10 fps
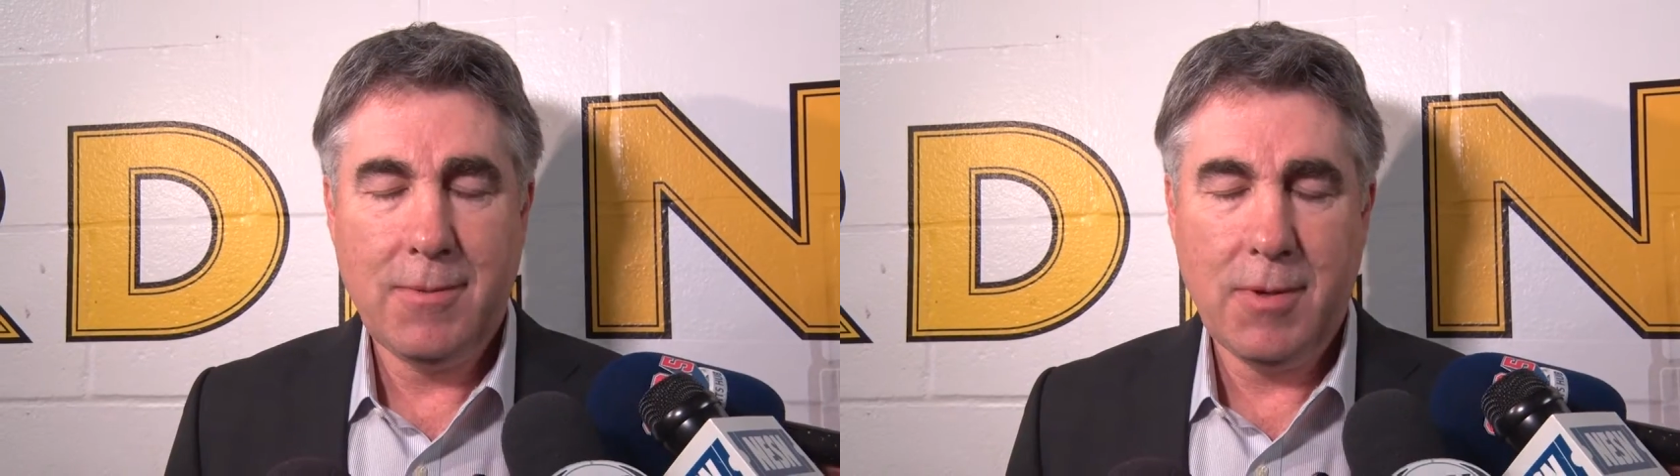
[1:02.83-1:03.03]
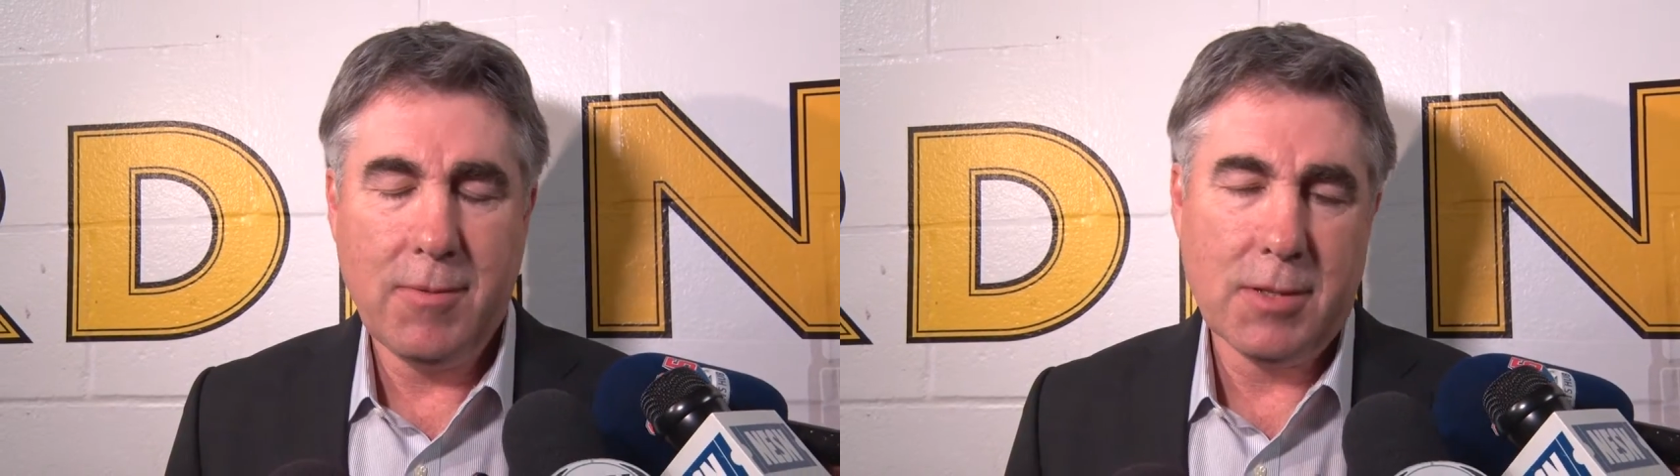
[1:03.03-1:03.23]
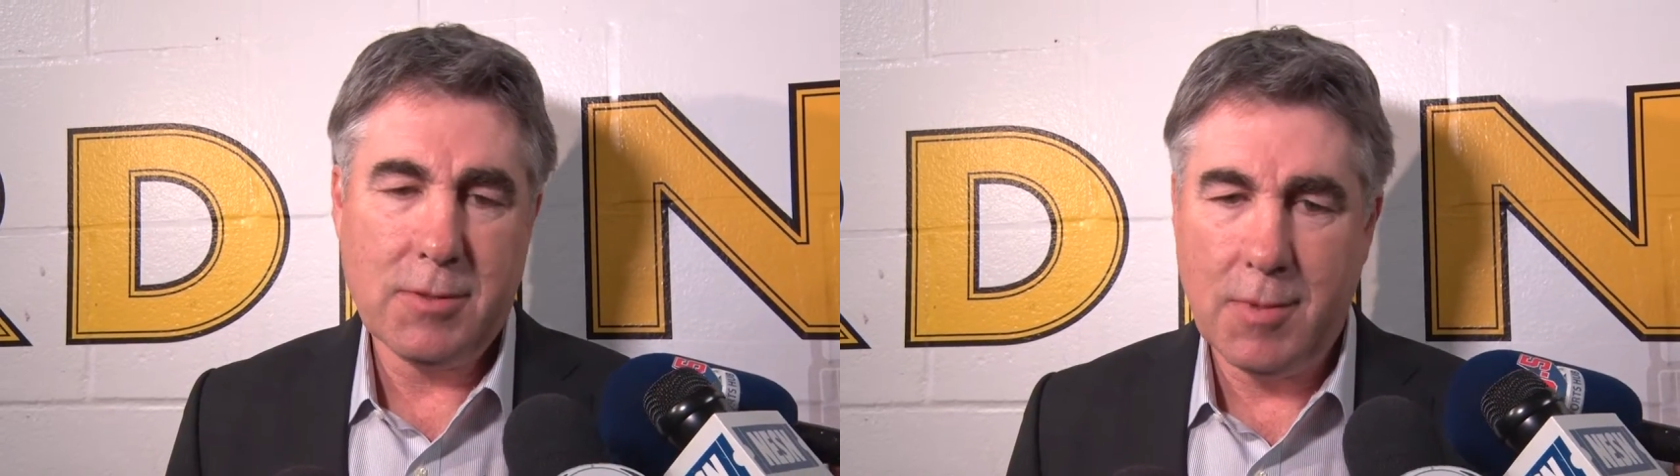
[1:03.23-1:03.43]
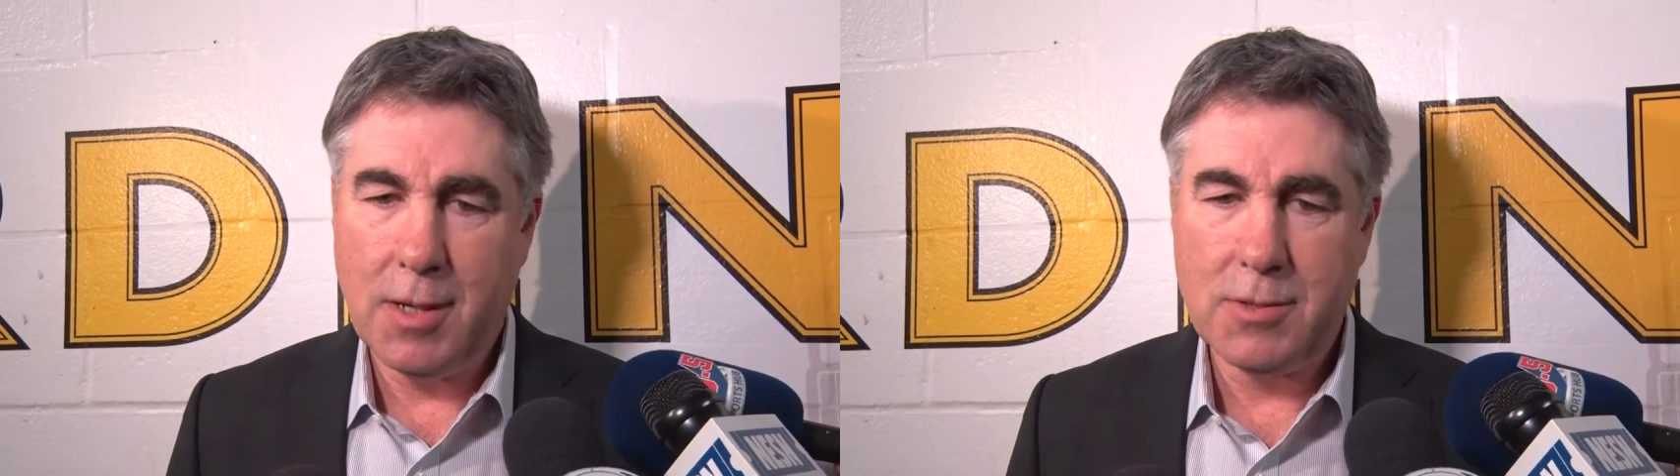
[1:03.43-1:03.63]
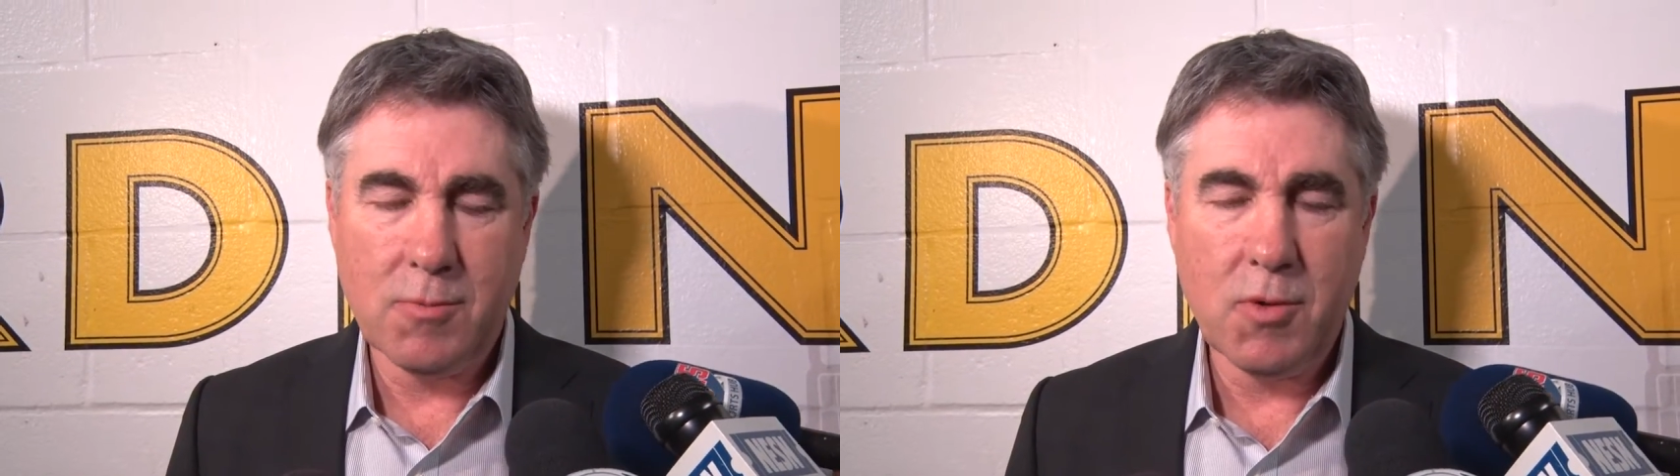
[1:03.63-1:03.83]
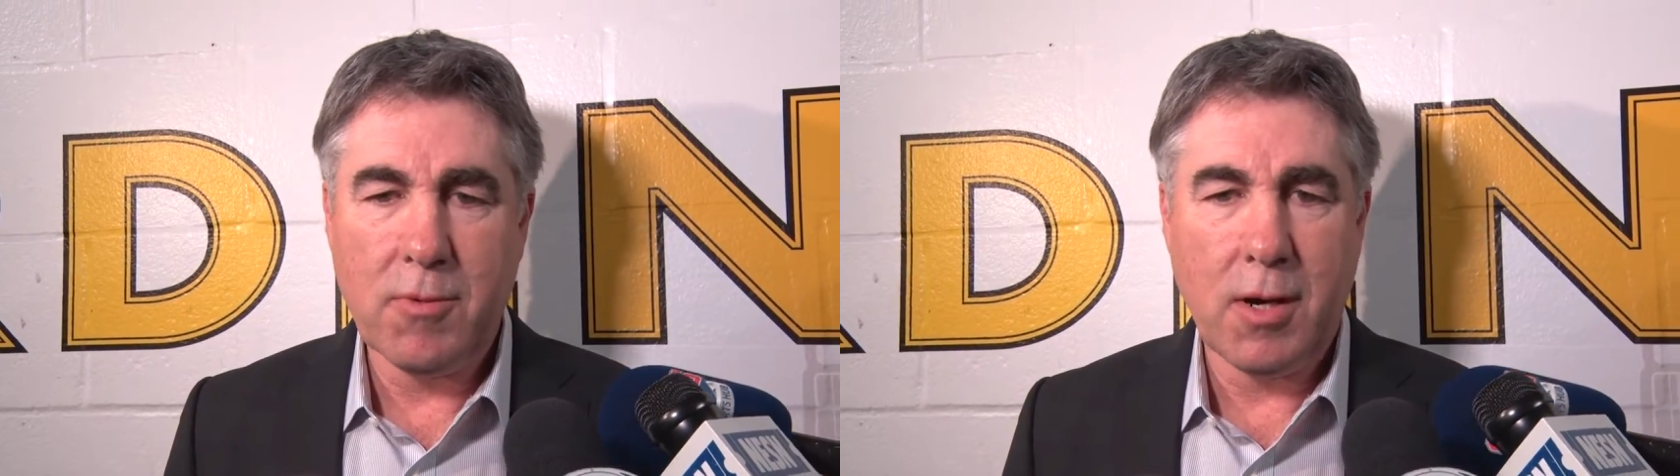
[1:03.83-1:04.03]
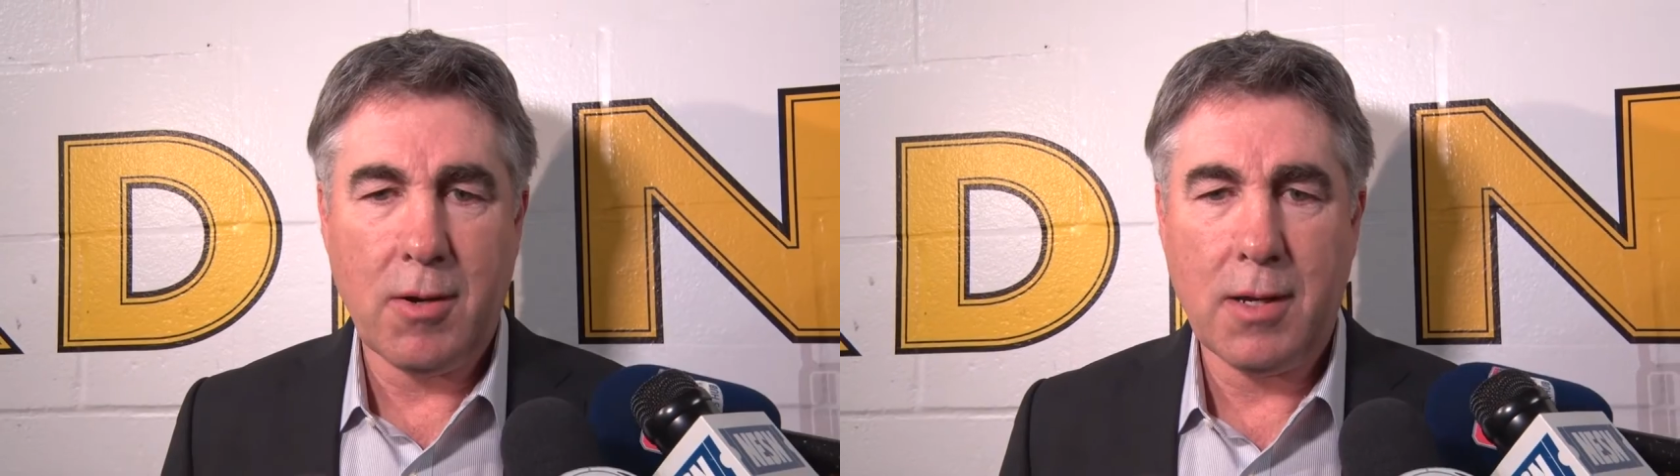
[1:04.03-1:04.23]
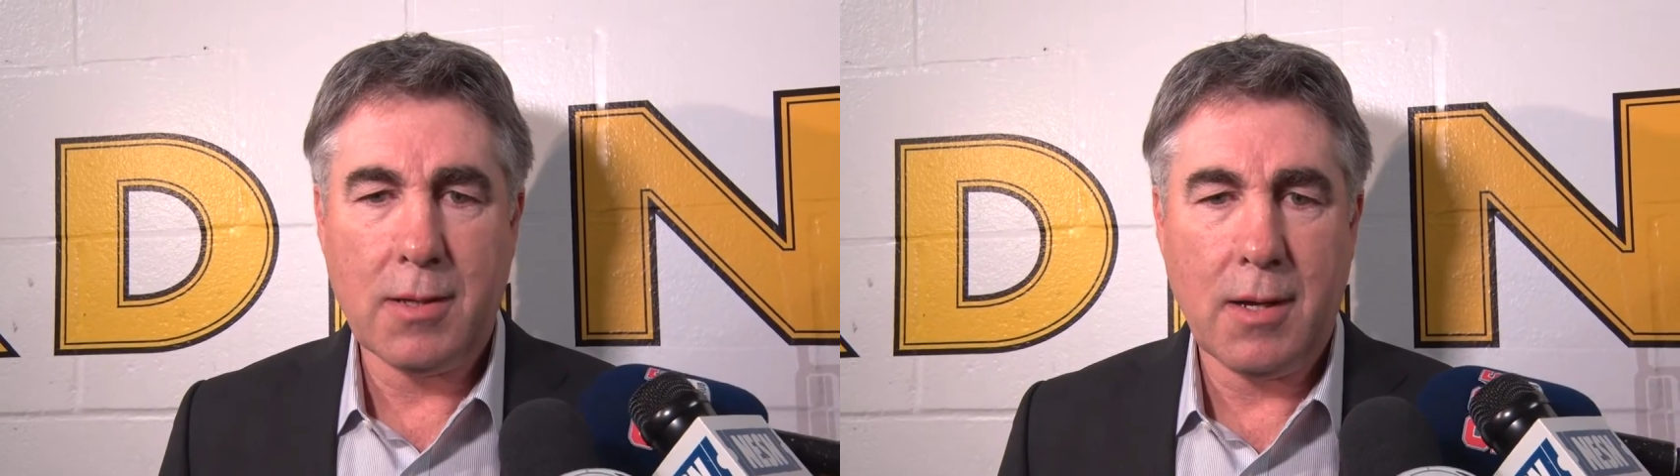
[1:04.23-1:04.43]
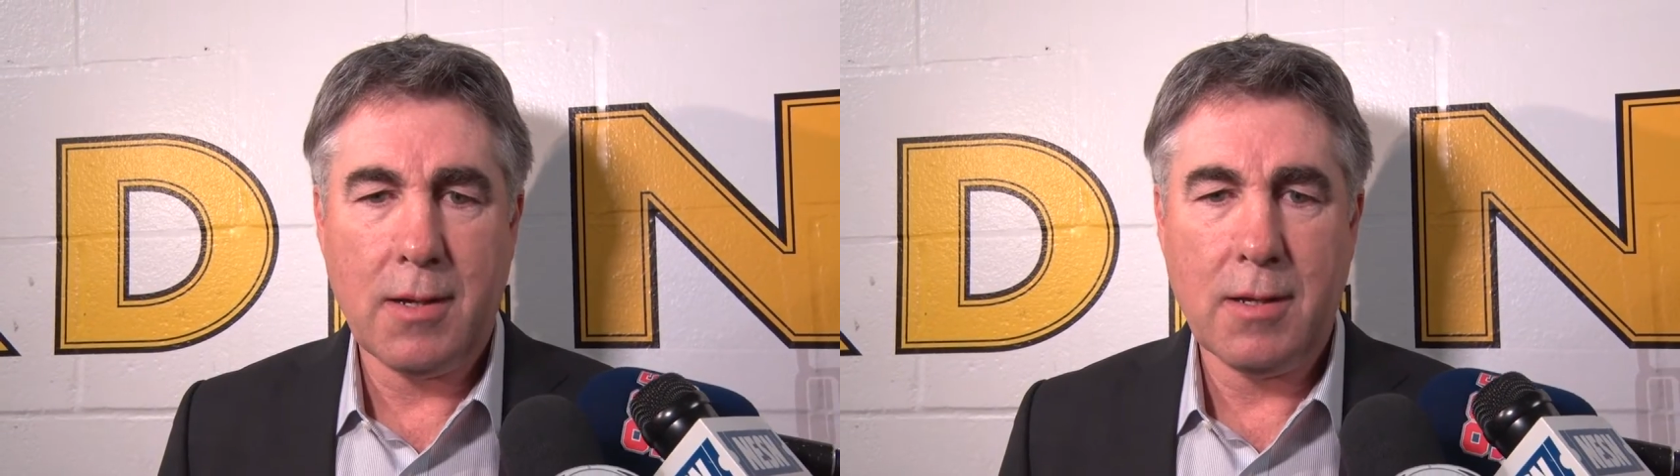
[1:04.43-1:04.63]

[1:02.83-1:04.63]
we've got some guys that move around like that,